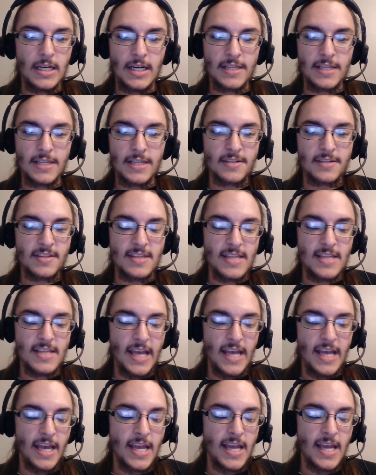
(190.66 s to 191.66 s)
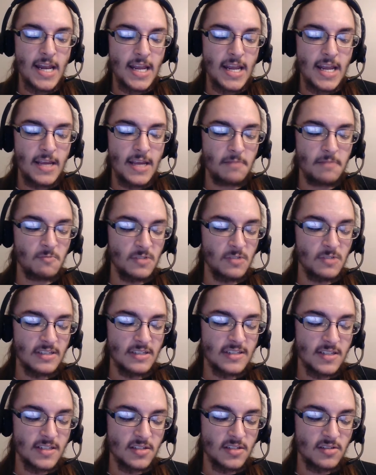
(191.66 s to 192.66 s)
other than that, it
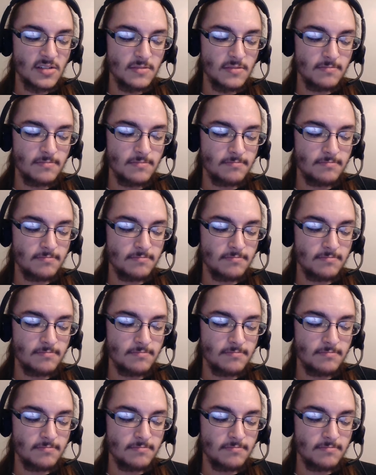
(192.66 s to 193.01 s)
was